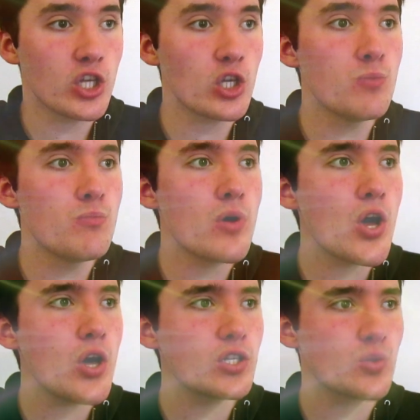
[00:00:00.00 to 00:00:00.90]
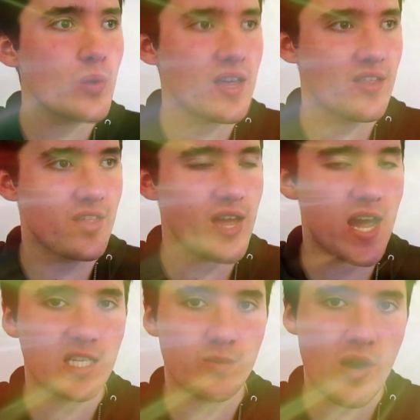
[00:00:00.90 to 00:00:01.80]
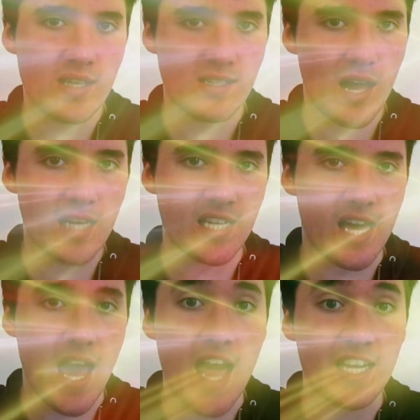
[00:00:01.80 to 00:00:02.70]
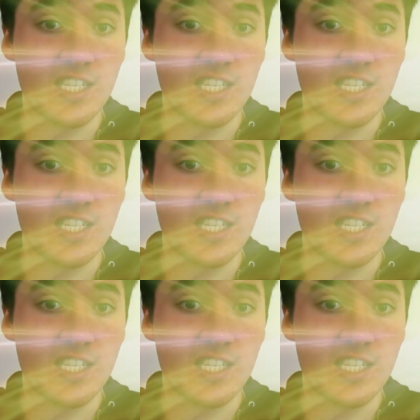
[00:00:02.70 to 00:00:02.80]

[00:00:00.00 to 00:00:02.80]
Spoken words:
You merge with the expressed idea in a